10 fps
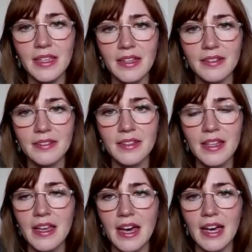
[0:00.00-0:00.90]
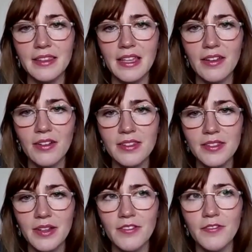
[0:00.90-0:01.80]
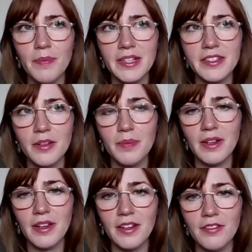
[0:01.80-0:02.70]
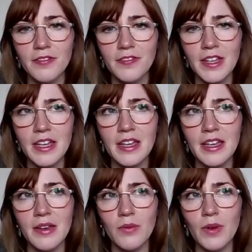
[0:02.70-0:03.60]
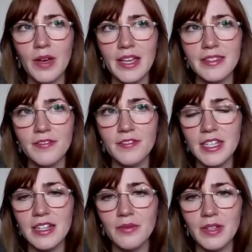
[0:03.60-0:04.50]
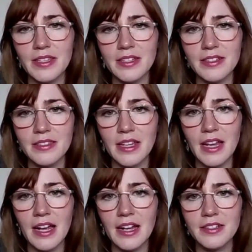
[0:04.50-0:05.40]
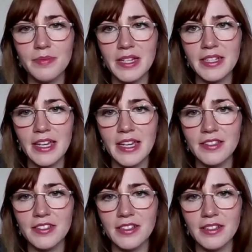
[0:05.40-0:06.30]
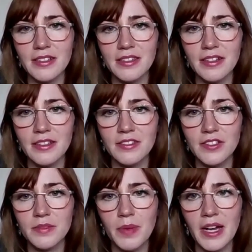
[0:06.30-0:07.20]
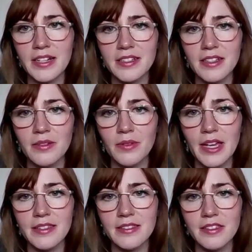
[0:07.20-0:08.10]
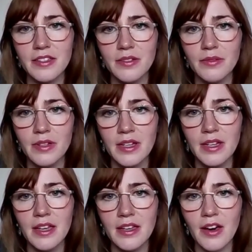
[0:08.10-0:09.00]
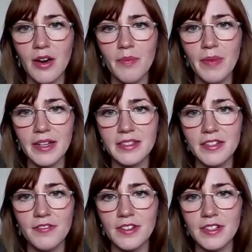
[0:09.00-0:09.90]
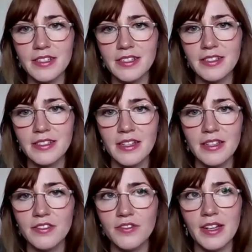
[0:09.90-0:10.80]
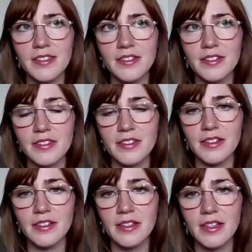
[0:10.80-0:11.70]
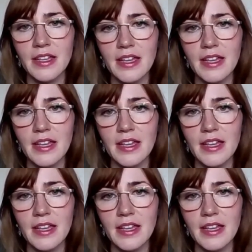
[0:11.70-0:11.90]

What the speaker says: Yeah. And they also have built up a lot of ways of dealing with it that aren't medication. They're just practical ways to combat different stressors or